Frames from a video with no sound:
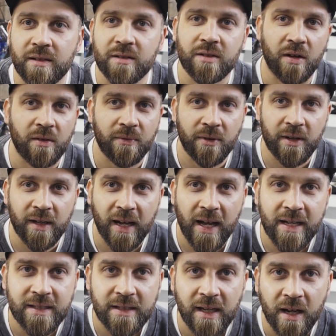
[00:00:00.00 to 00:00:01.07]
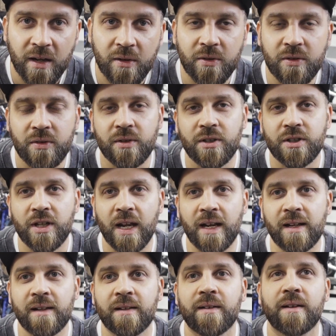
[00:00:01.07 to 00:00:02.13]
So for the guys that are new to the
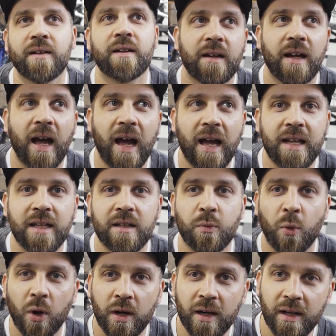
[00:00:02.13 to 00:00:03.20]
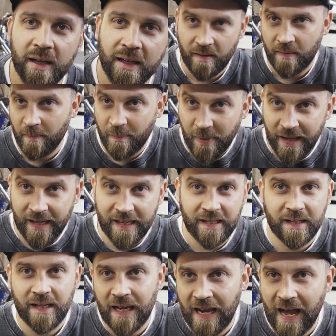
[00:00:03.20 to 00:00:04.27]
channel, I did one big
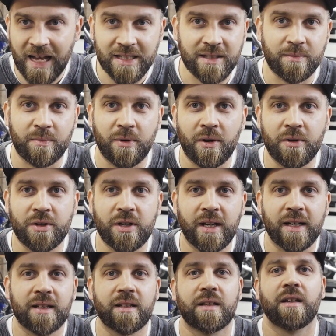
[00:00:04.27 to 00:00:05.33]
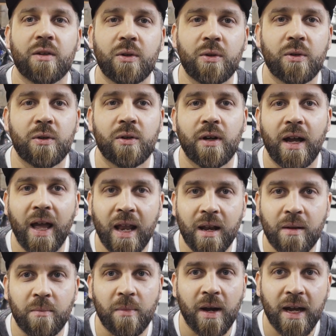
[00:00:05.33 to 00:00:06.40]
last project to
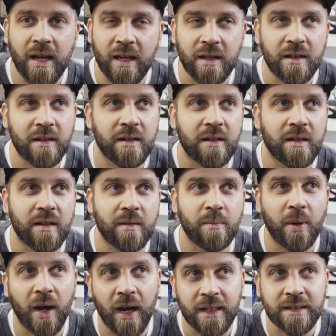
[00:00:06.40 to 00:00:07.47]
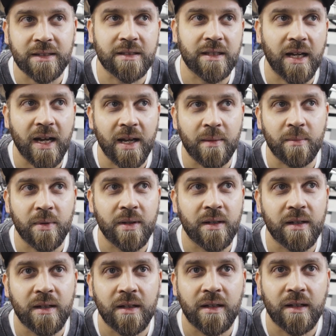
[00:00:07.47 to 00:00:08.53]
end my part-time
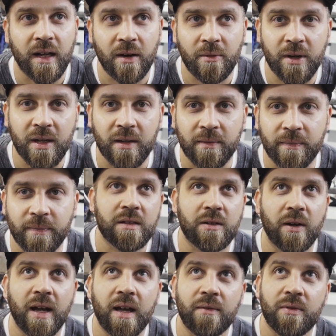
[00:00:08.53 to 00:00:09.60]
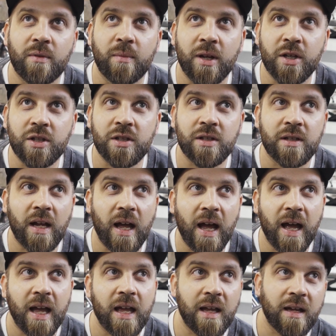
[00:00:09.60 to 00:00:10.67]
career. So I have to mention
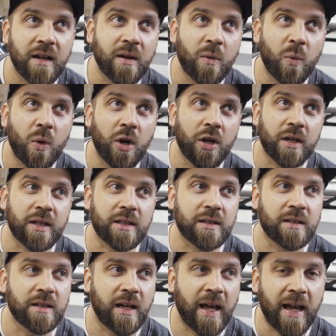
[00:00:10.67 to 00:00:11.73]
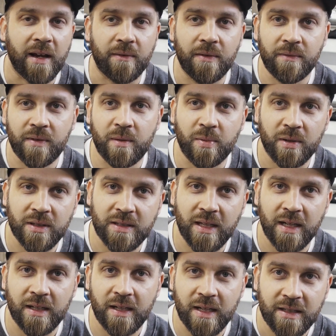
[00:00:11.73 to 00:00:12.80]
I worked like
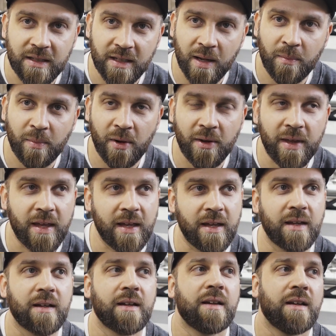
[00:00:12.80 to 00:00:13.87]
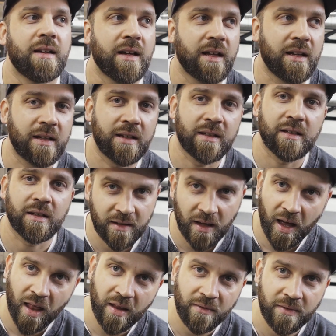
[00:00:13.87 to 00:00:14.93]
50% as an employee and did the
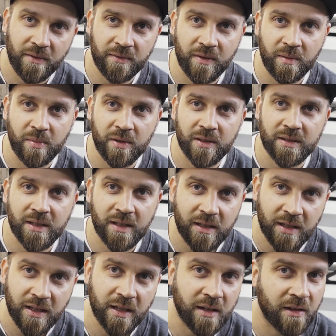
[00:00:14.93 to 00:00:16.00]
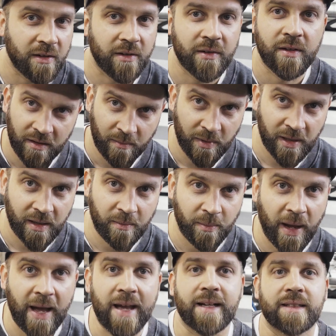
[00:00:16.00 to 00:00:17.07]
other 50% here building
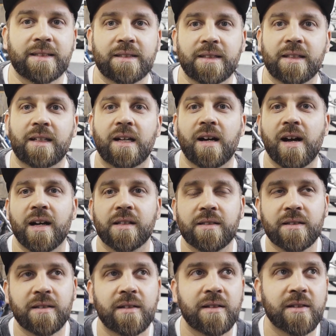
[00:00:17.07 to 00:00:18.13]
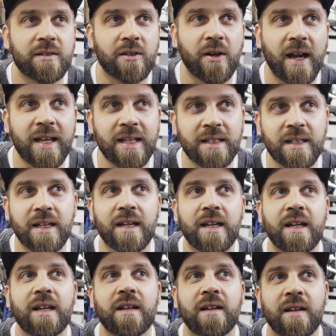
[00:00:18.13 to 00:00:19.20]
bikes and cars. So I did
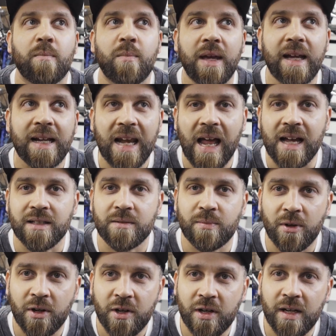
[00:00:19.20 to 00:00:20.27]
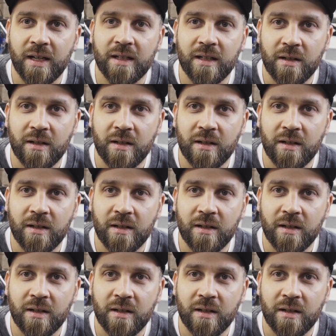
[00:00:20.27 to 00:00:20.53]
a big last project.